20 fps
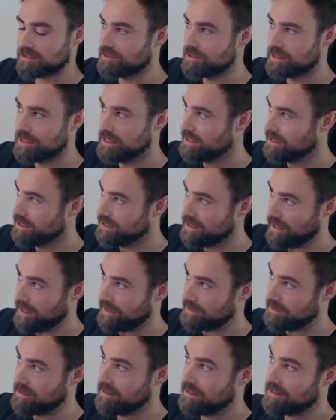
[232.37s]
So
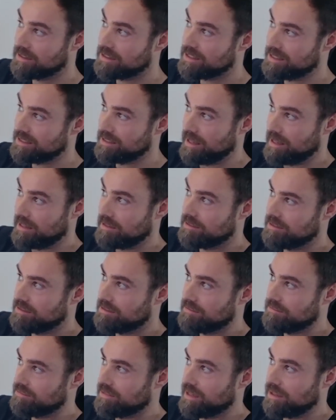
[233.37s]
I didn't understand
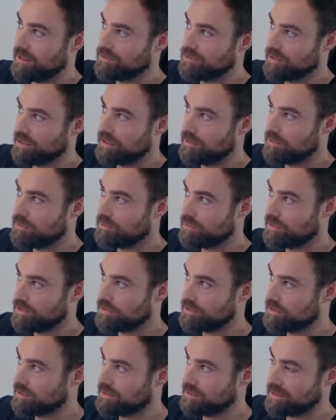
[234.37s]
how trading
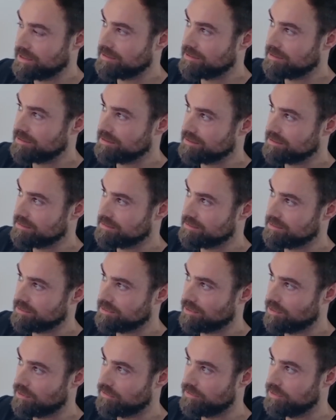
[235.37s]
works and
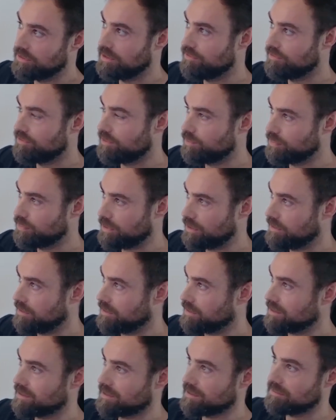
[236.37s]
all of the different
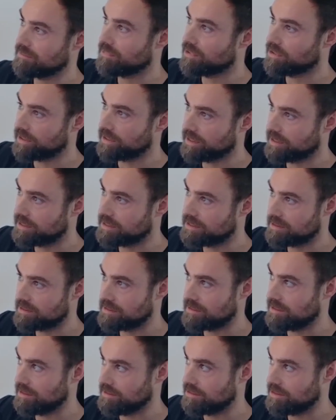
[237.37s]
products and markets,
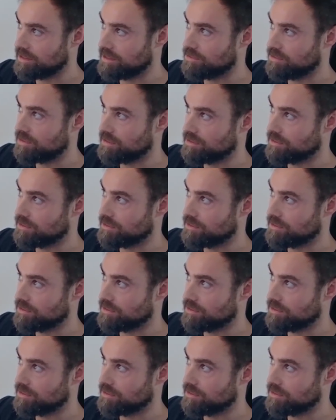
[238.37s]
etc.